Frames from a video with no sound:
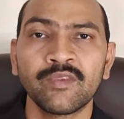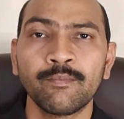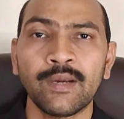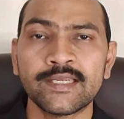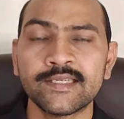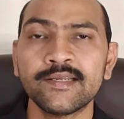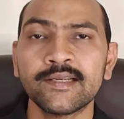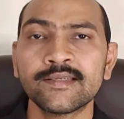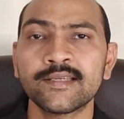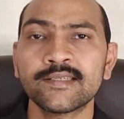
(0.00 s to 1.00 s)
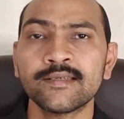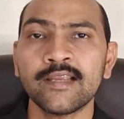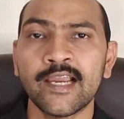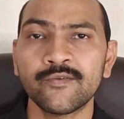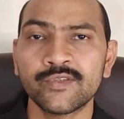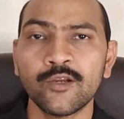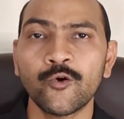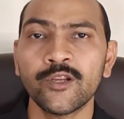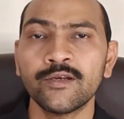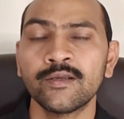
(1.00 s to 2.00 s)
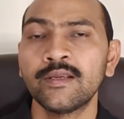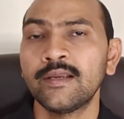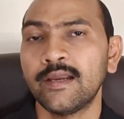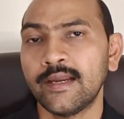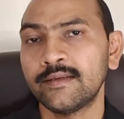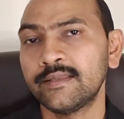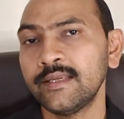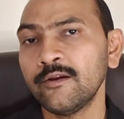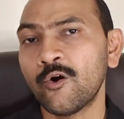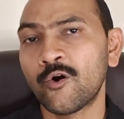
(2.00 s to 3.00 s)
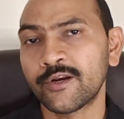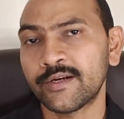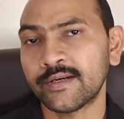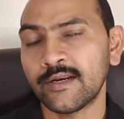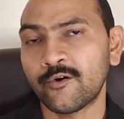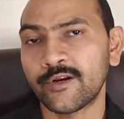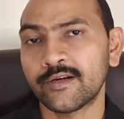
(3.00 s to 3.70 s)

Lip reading: balance sheet reconciliation, IFC audit, and the audit trail audit.